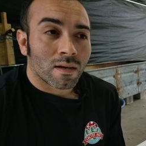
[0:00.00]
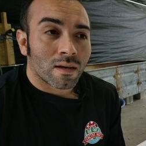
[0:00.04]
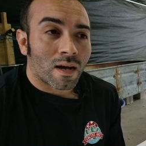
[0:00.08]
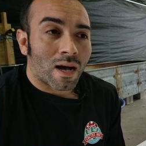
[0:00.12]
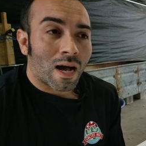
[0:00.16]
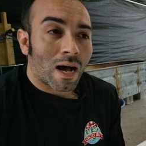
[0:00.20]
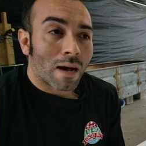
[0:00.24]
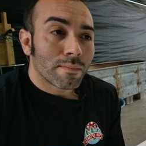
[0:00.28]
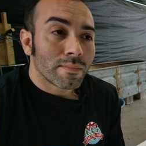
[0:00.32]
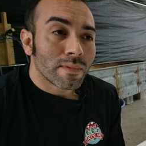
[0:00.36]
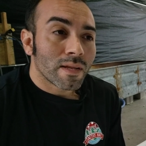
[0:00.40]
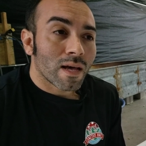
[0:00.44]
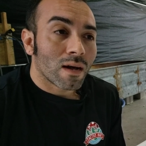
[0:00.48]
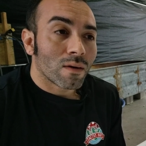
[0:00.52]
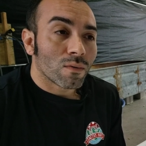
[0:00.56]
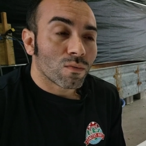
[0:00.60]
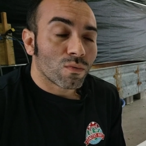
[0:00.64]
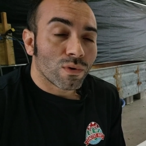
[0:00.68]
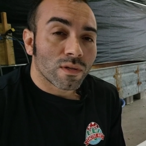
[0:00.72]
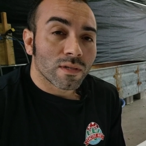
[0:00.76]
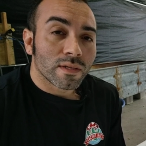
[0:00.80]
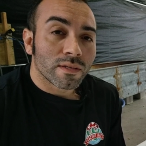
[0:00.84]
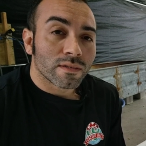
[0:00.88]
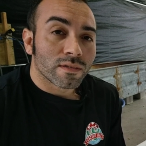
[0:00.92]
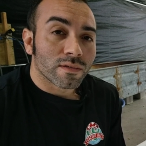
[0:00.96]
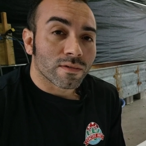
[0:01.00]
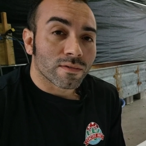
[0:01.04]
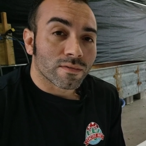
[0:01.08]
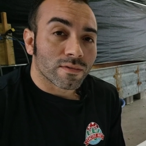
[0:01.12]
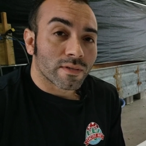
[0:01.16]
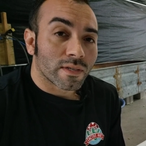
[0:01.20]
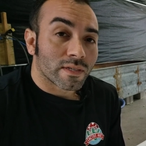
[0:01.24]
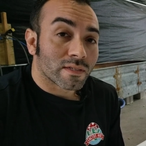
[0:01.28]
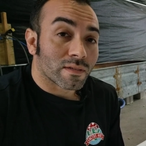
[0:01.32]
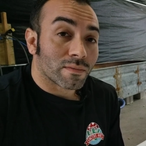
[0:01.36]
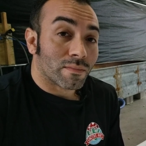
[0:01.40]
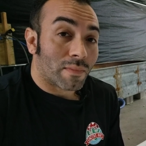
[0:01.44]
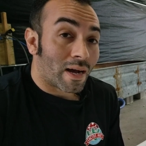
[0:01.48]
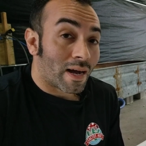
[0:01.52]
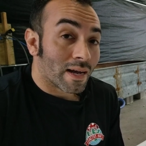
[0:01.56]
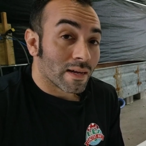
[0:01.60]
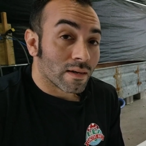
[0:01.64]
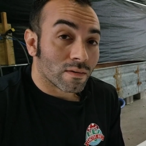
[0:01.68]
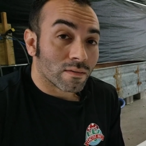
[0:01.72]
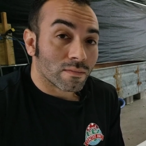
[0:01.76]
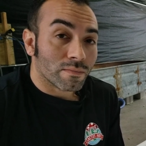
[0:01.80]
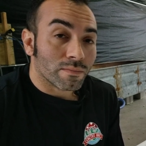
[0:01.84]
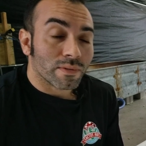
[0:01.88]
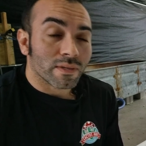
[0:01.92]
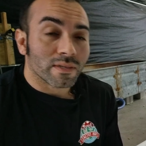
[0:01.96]
I'm not willing to risk my
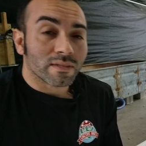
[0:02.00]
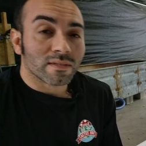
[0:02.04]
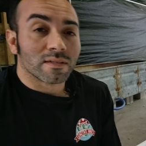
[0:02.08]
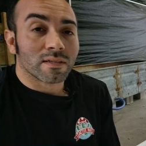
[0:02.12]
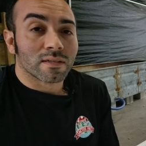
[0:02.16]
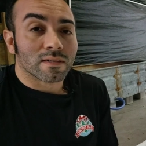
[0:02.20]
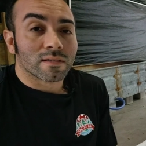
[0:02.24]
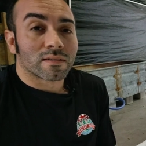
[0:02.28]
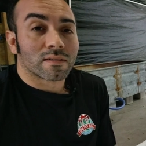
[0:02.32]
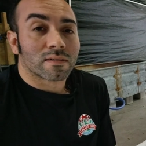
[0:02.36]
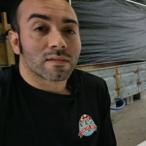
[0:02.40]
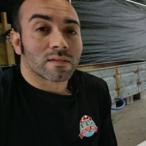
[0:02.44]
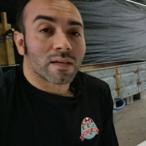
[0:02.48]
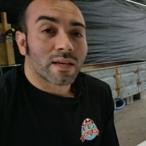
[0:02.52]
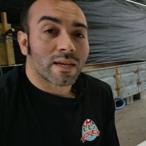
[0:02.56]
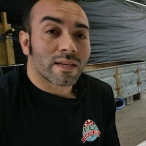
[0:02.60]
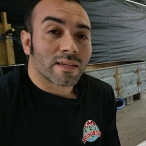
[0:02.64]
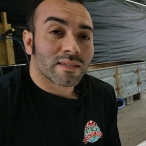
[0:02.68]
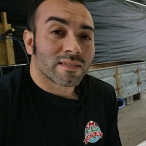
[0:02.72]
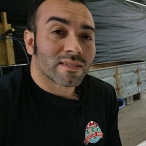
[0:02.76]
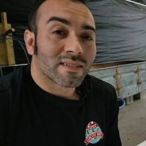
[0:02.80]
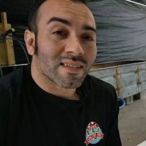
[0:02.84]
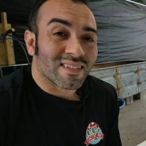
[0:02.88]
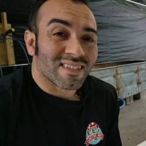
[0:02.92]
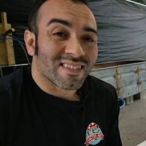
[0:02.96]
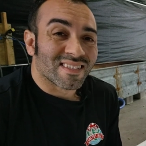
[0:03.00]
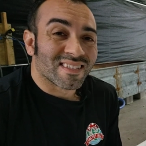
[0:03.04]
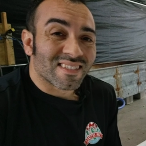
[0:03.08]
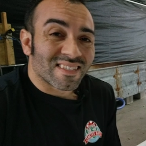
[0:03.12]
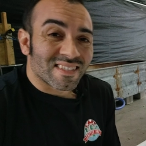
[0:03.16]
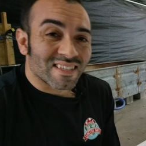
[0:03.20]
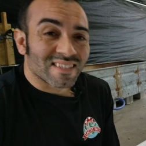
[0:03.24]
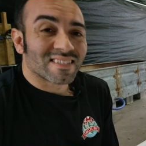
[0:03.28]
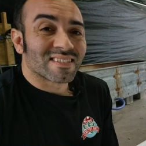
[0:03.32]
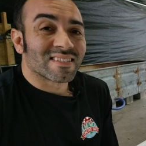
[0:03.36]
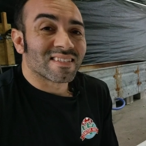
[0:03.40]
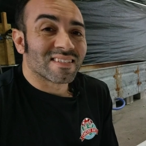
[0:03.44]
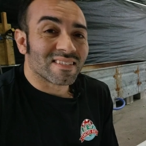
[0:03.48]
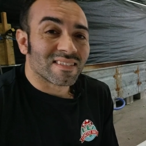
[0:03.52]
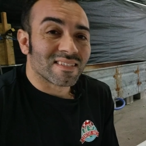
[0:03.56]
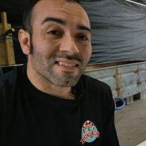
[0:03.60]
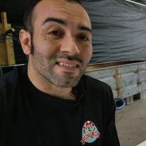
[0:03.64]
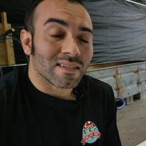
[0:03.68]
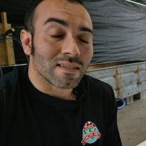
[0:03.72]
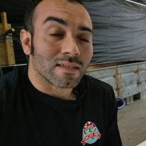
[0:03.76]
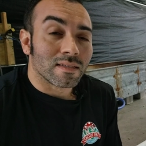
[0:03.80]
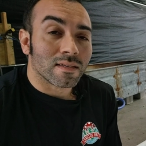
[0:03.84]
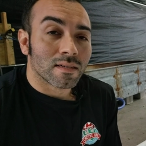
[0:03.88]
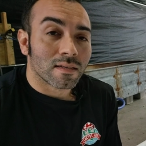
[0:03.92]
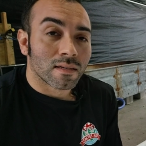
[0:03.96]
own business and its
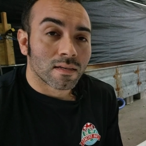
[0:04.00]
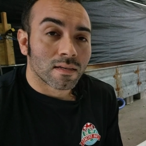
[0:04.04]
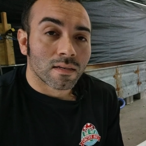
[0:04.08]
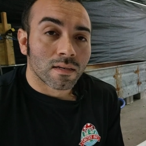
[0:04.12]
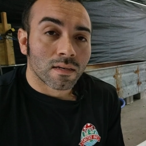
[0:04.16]
consistency